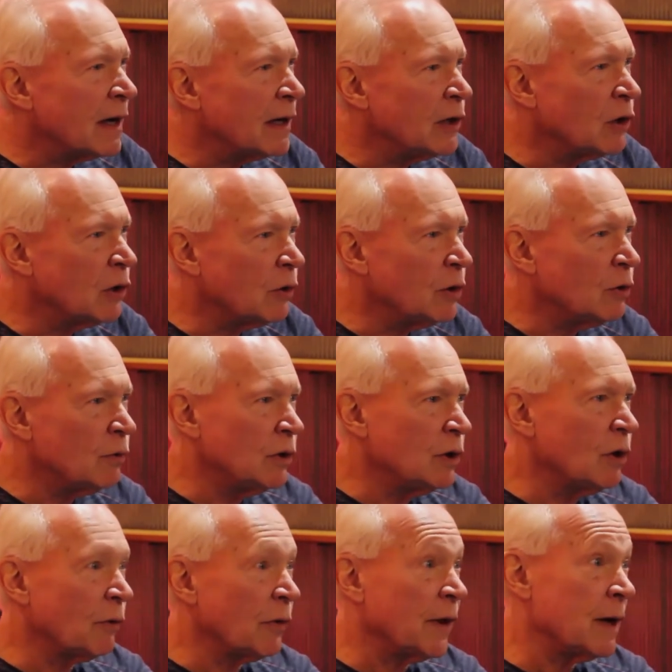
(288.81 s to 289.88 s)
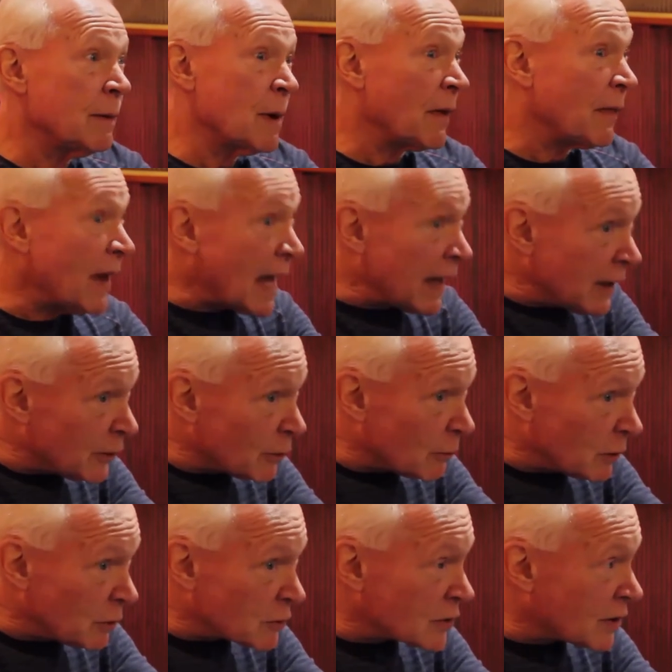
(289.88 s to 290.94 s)
Uh, you know, you, you don't think about that either
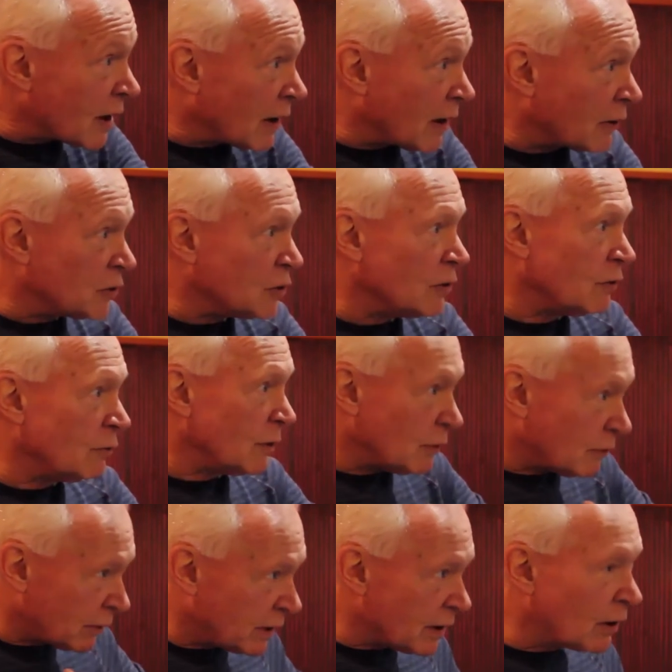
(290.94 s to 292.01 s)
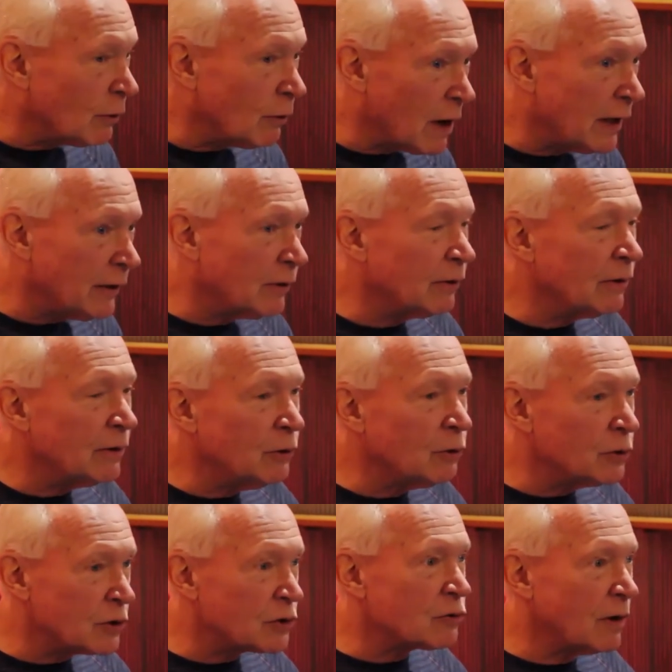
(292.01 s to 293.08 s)
when you start out. You know, when you're a hmm. young writer,
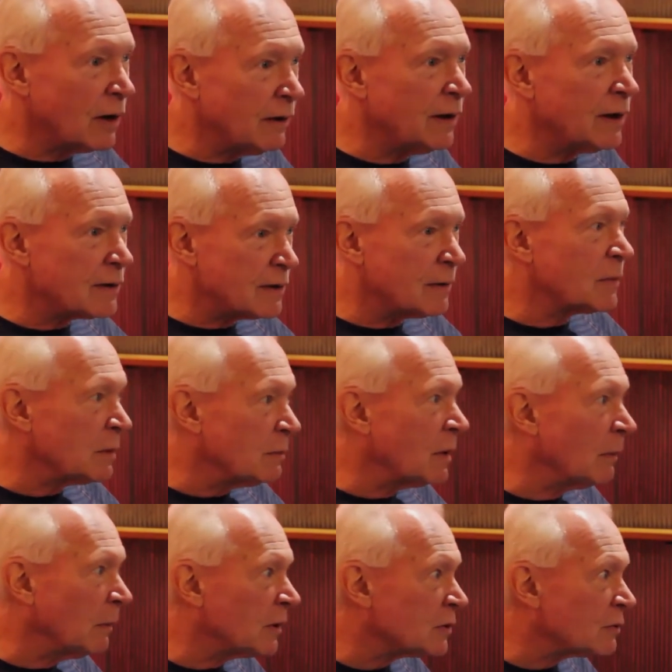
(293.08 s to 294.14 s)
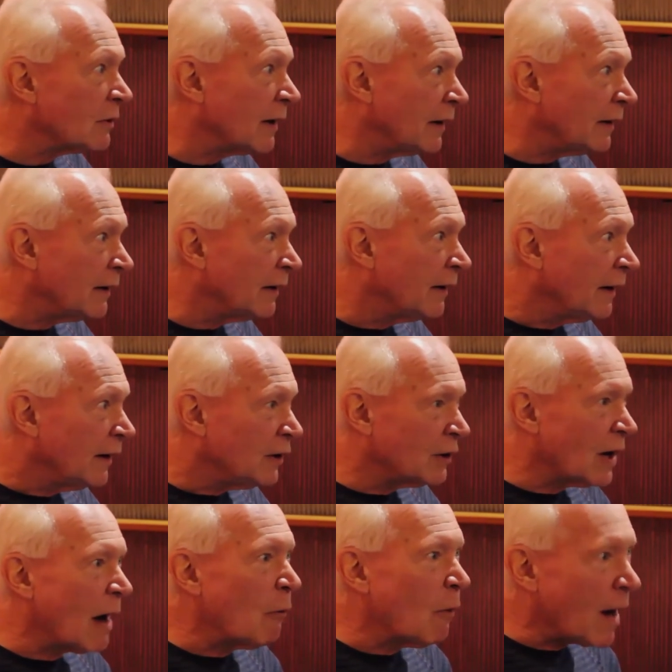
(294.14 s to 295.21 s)
you're just trying to get something published, right?
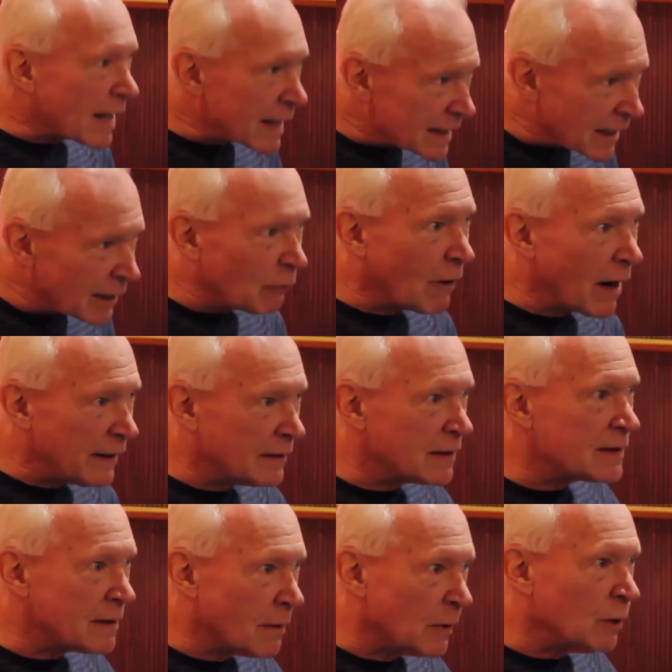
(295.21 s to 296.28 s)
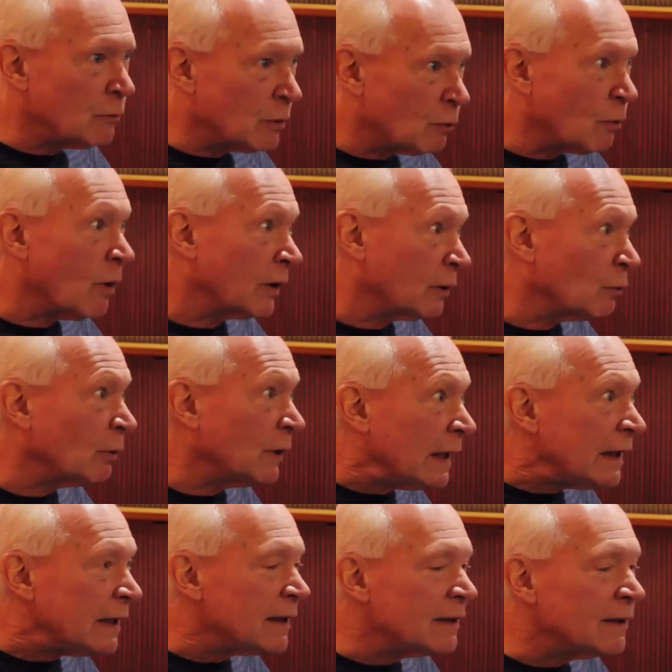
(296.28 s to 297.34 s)
You're, what can I write that somebody would want to
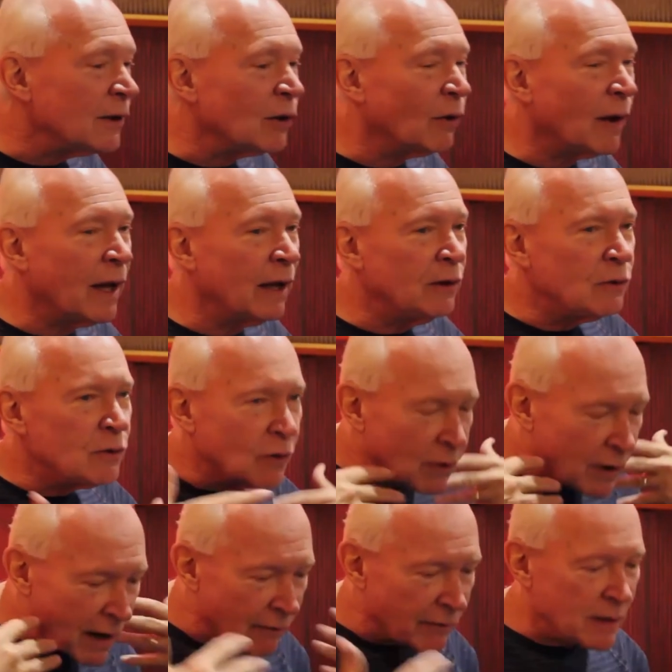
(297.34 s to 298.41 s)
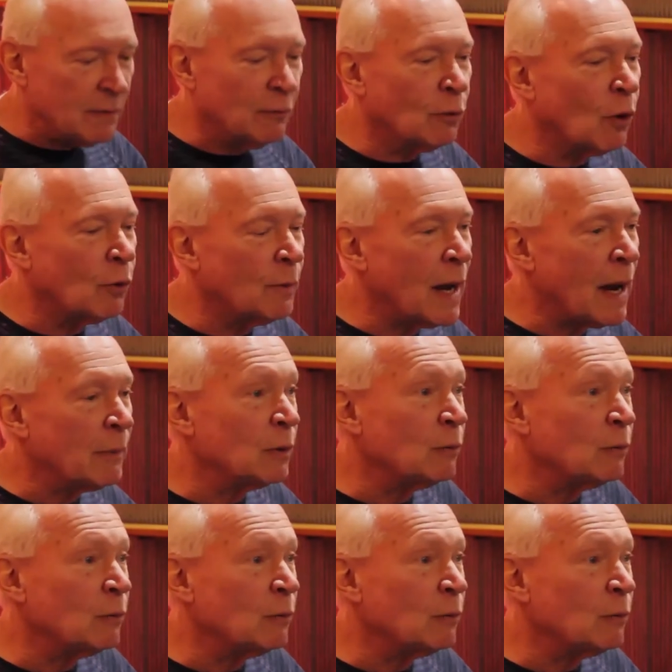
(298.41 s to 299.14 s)
read? You know, and you don't have any roadmap.